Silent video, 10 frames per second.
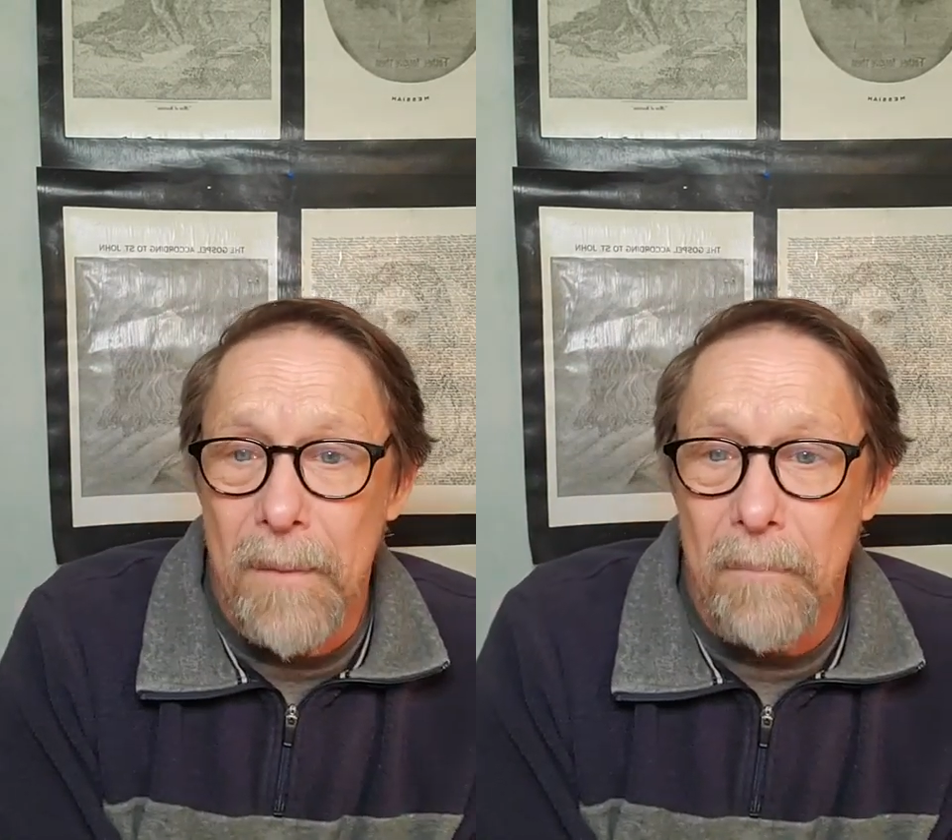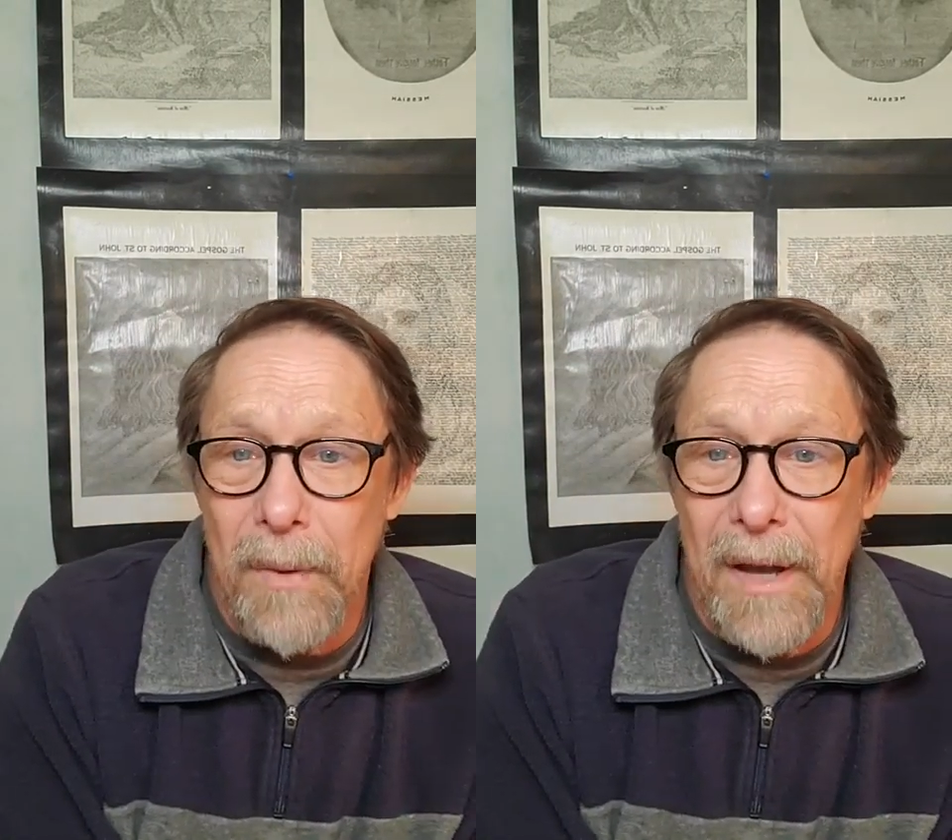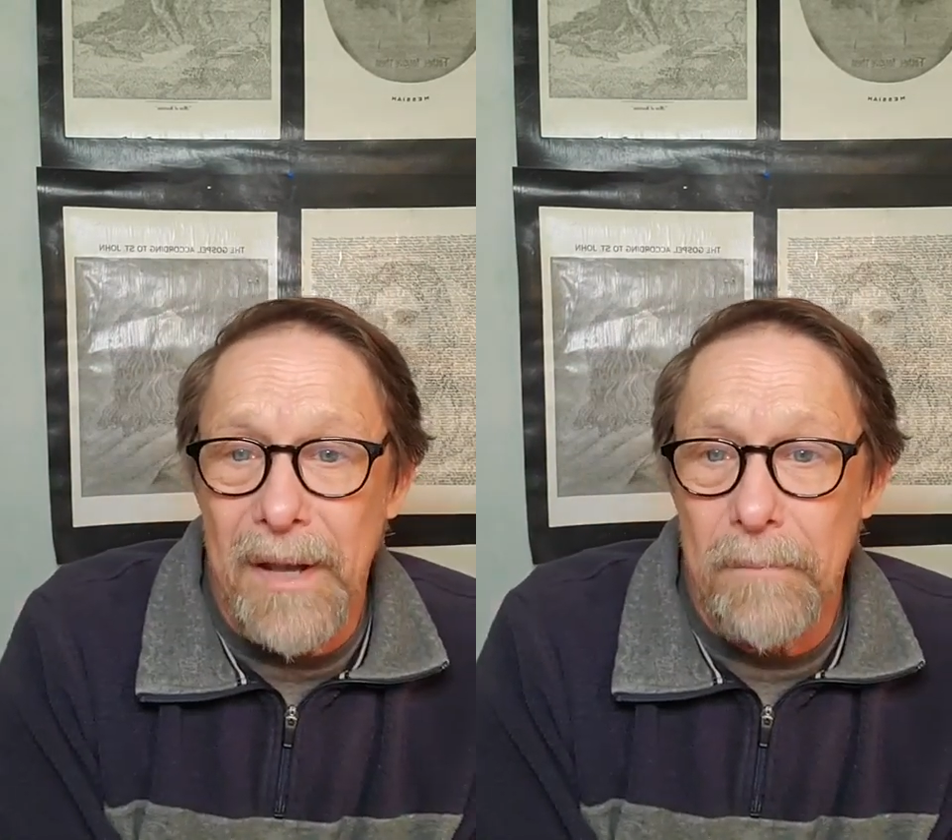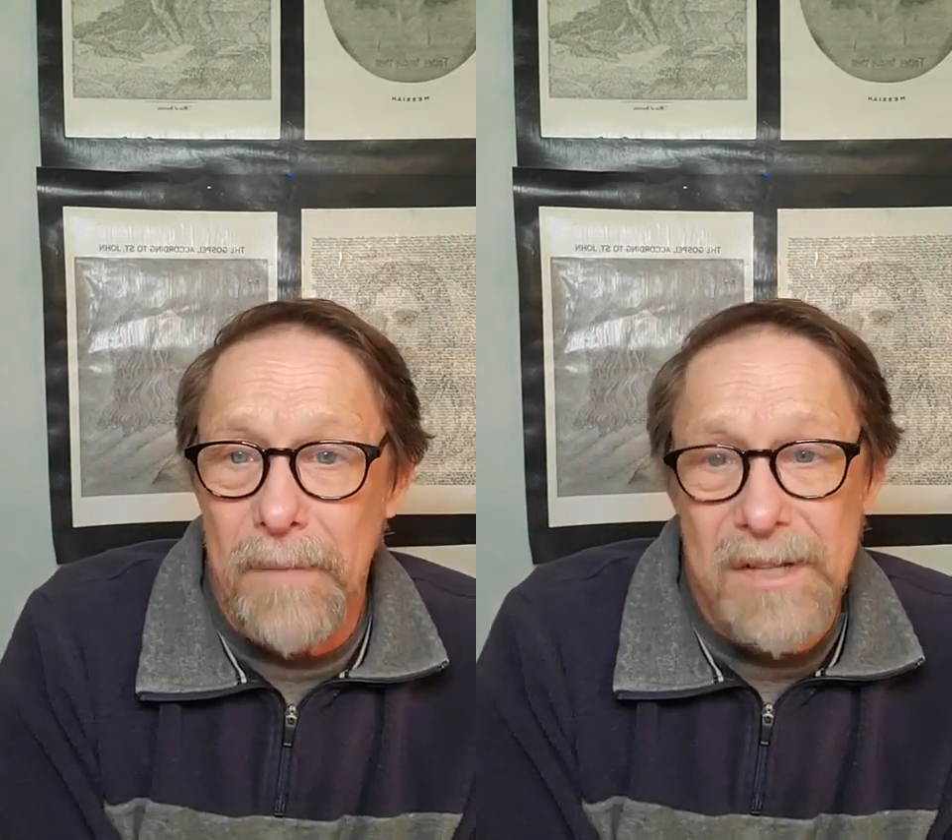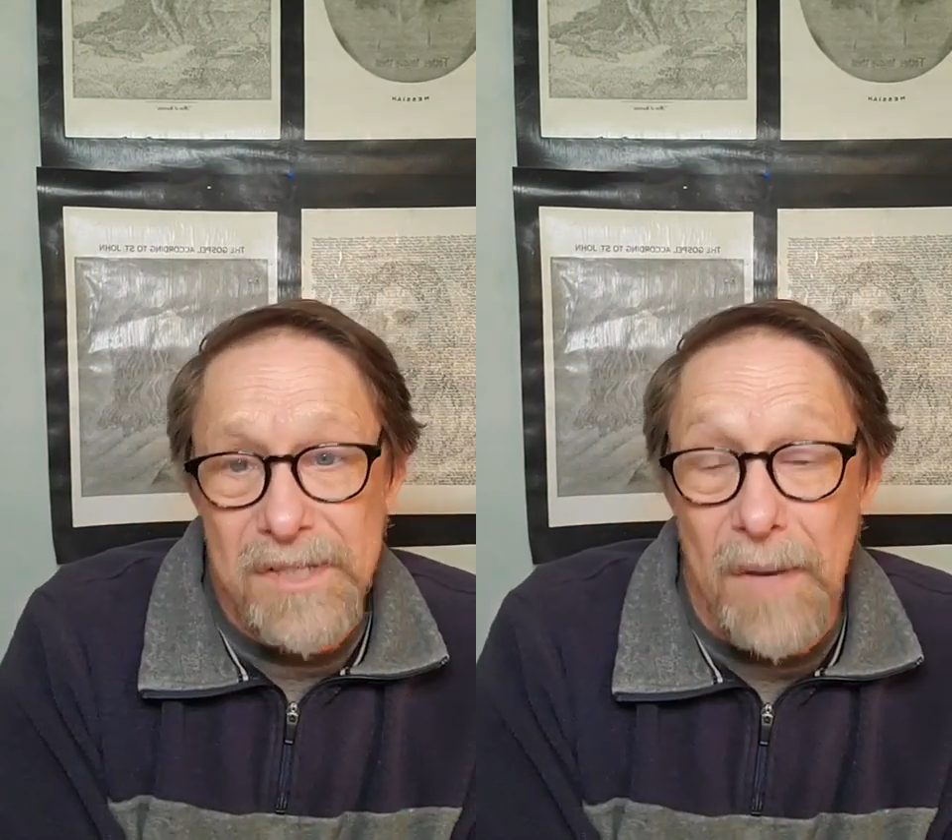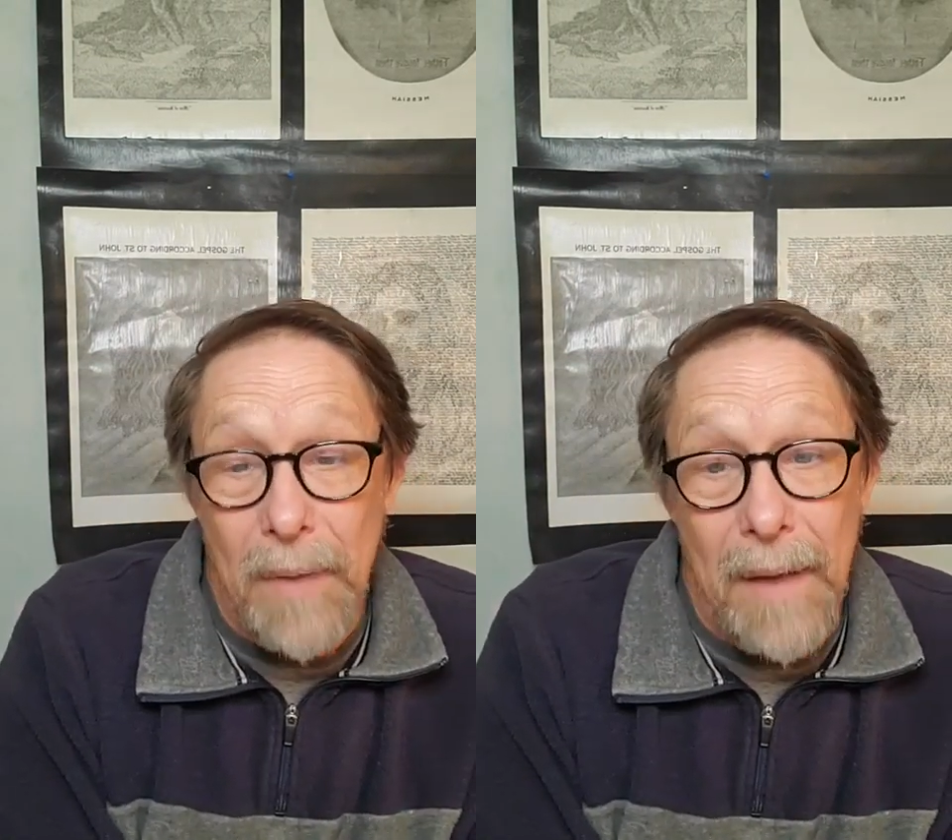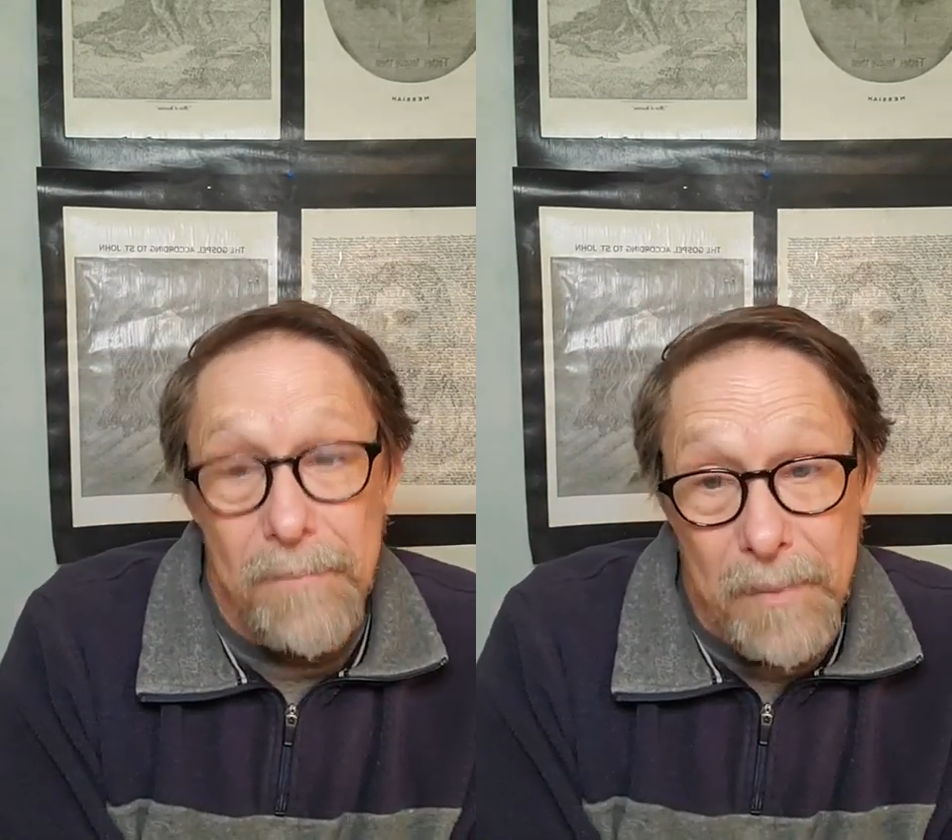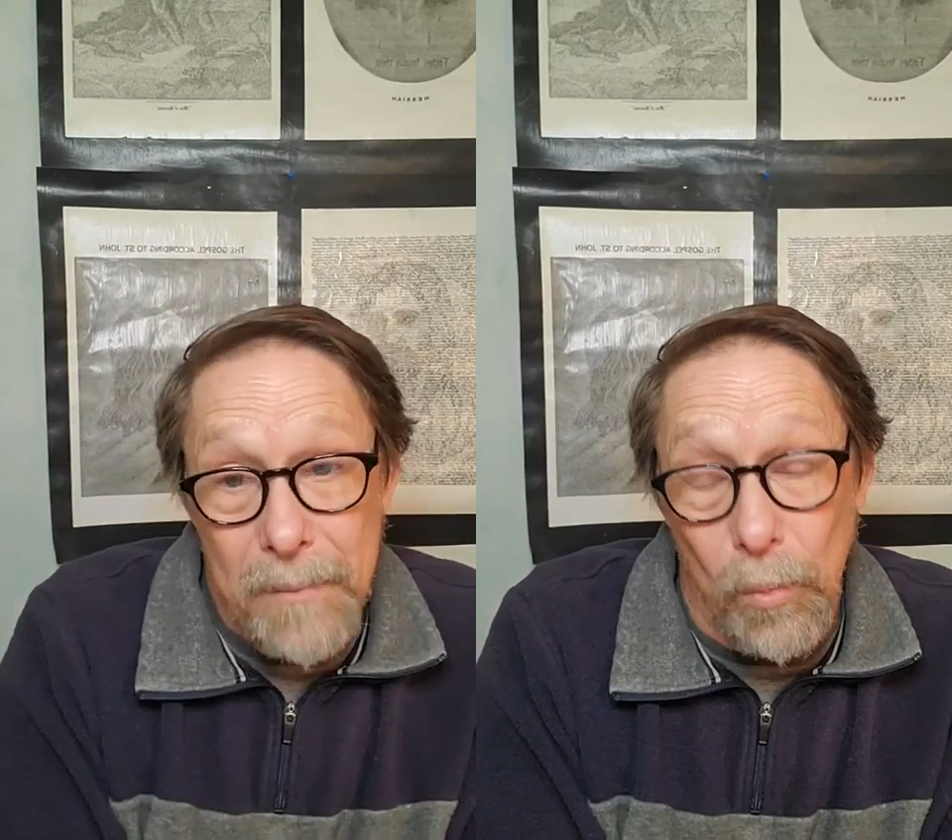But and sometimes
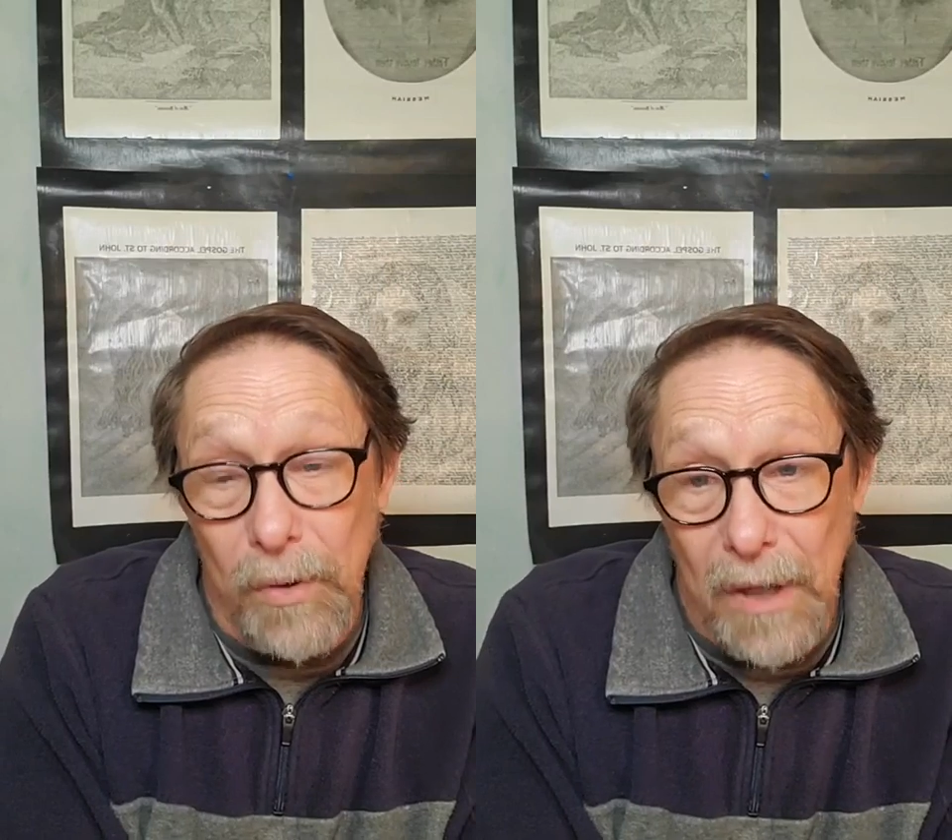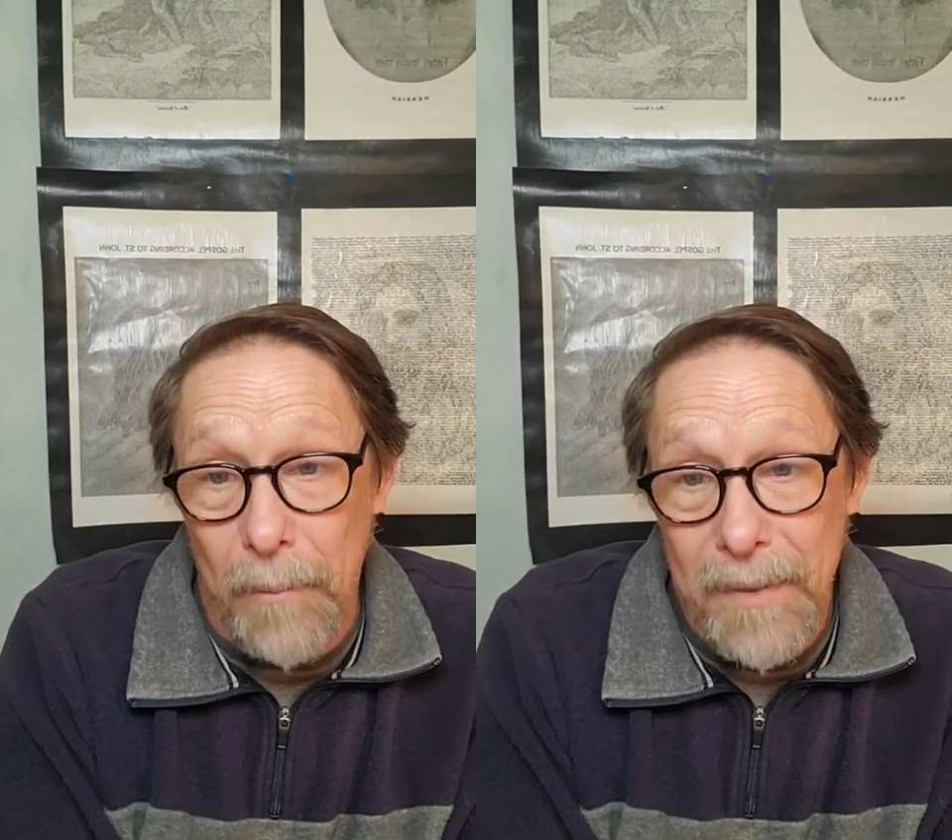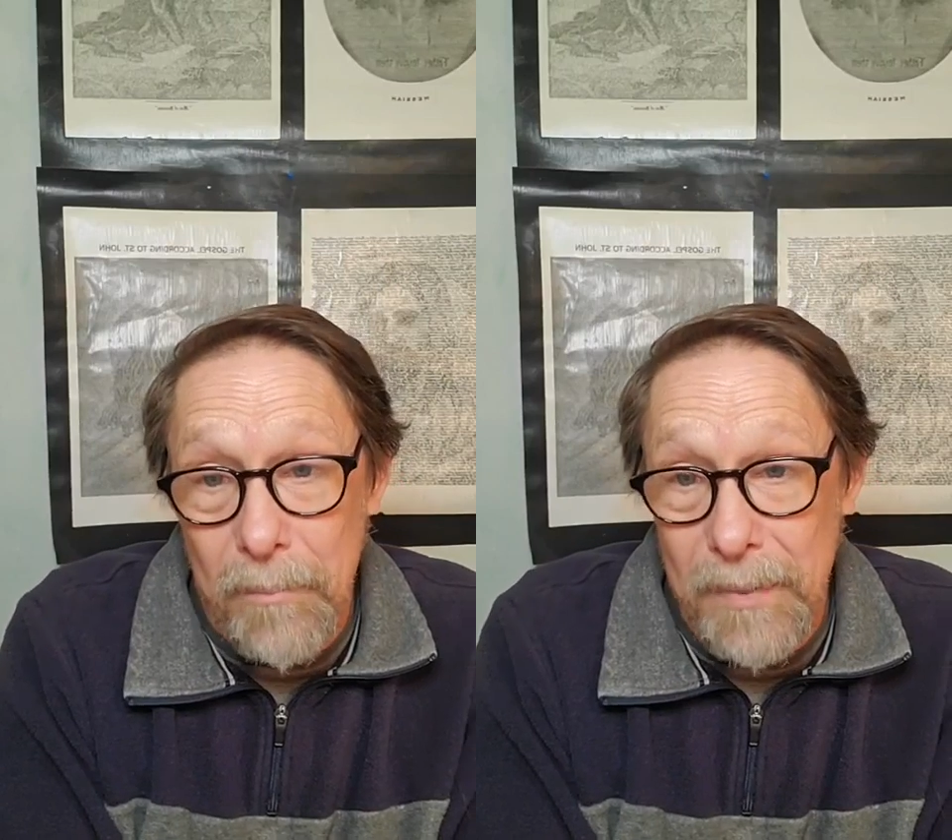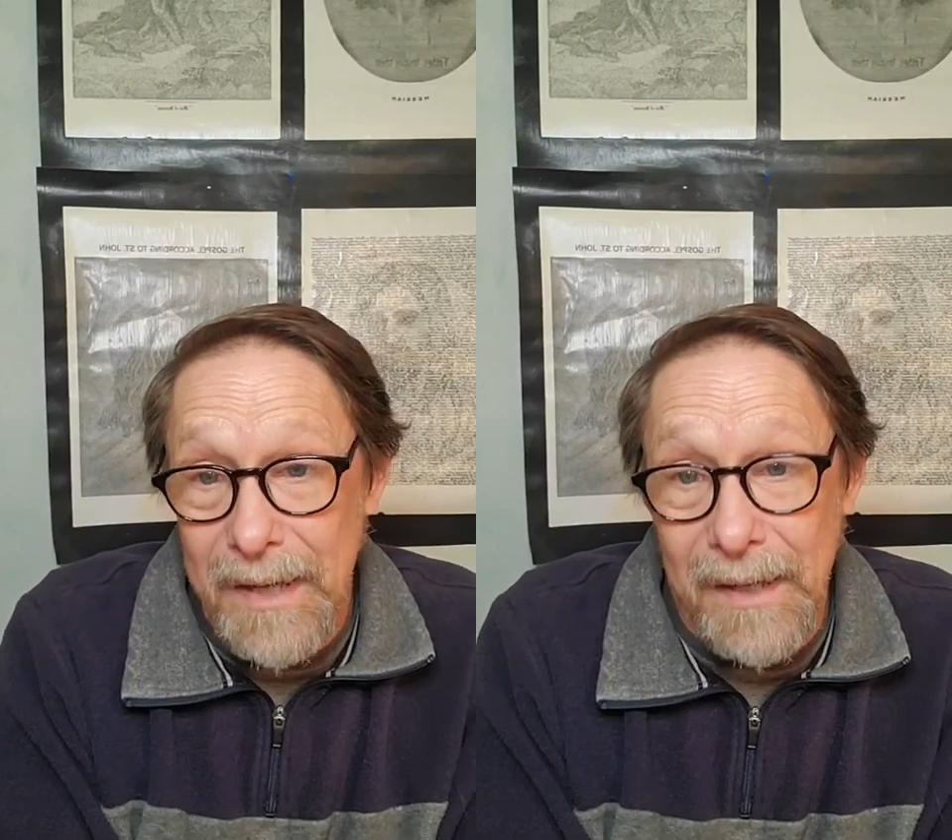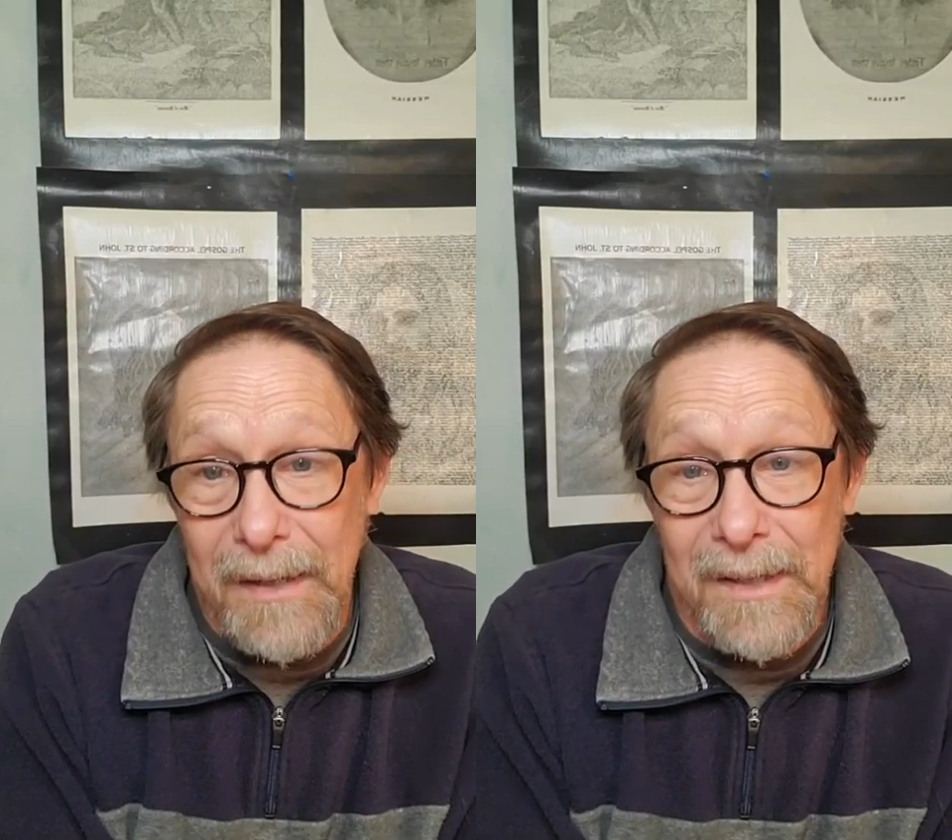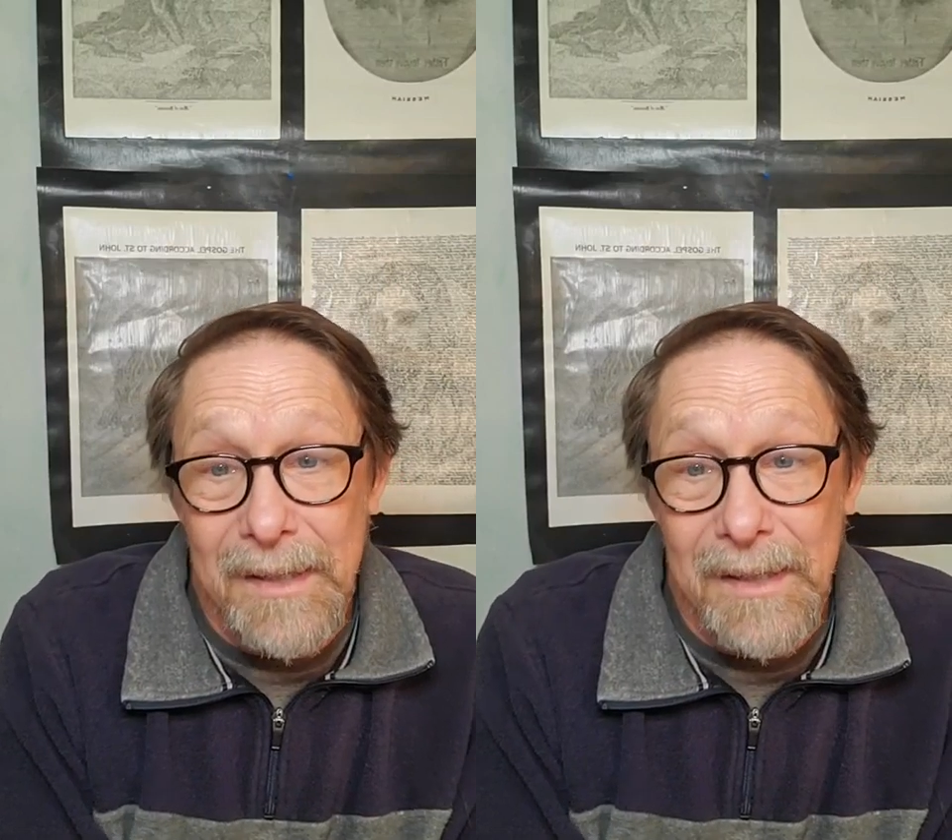people will call me a bigot.